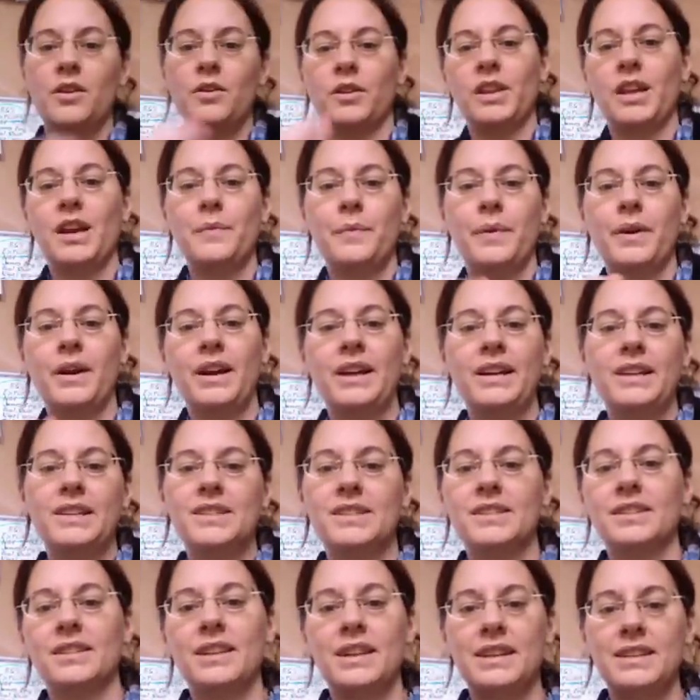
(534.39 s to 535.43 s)
their
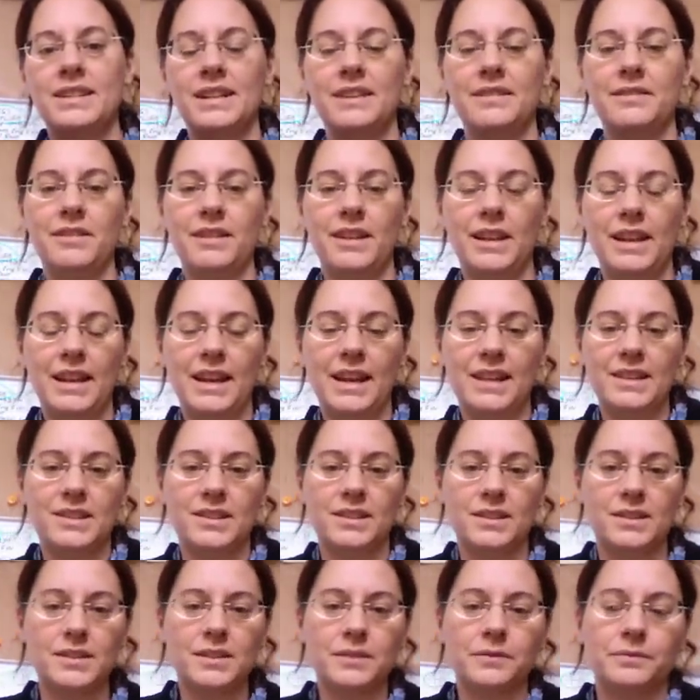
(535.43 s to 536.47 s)
bikes and they deliver the
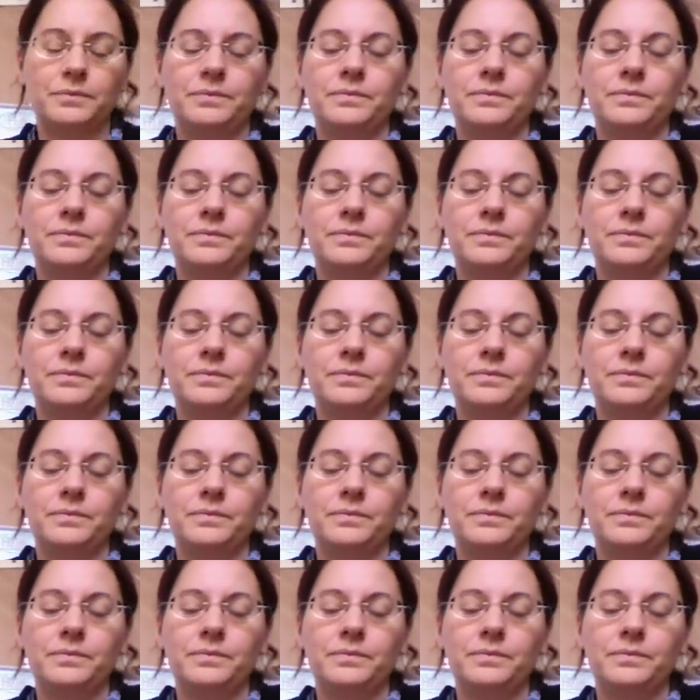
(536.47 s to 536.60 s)
letters.